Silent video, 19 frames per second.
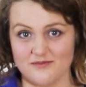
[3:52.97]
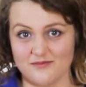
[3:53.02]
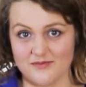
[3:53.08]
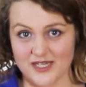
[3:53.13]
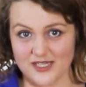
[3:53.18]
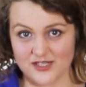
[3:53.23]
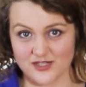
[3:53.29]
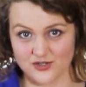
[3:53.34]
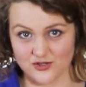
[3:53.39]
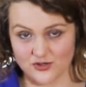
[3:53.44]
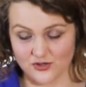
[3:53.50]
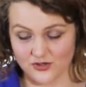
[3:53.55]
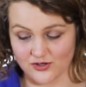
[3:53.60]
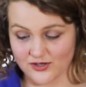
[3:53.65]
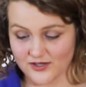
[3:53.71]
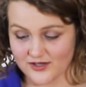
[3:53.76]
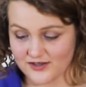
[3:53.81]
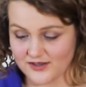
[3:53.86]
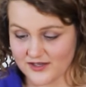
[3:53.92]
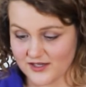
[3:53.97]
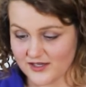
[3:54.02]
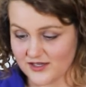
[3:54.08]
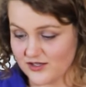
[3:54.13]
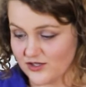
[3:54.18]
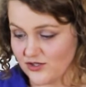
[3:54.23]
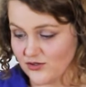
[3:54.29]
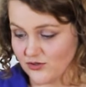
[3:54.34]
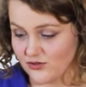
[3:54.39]
make sure
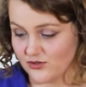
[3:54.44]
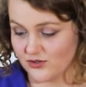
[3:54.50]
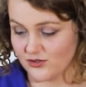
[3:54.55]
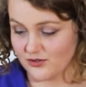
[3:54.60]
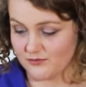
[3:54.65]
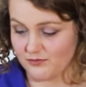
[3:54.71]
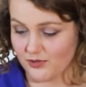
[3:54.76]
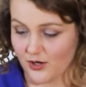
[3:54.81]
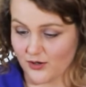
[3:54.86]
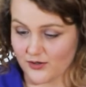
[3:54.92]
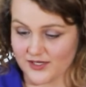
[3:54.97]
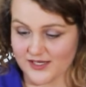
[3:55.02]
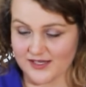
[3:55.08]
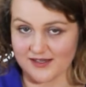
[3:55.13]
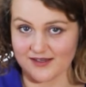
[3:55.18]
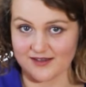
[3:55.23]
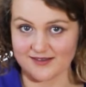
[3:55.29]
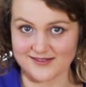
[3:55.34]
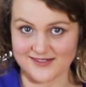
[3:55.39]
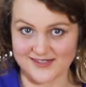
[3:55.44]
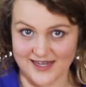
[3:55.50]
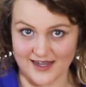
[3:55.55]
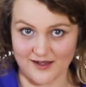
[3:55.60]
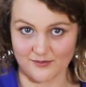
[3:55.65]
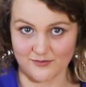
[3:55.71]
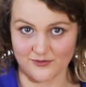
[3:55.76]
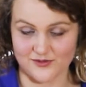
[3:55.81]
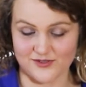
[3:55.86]
that you're poking
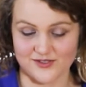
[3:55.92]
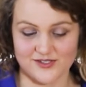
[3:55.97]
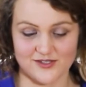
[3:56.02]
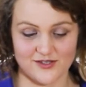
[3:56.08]
downwards.